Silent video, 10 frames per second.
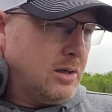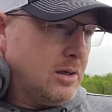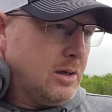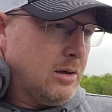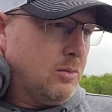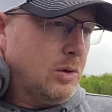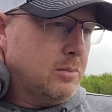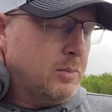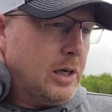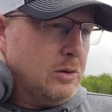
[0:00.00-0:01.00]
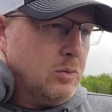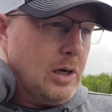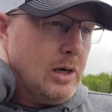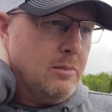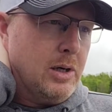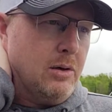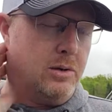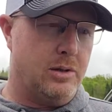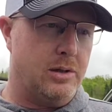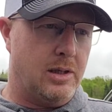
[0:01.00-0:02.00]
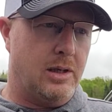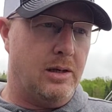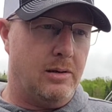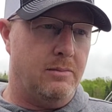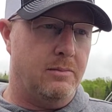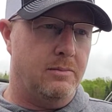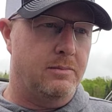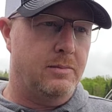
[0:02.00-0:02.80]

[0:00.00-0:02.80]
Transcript: uh, it wasn't page wire, but it was, um,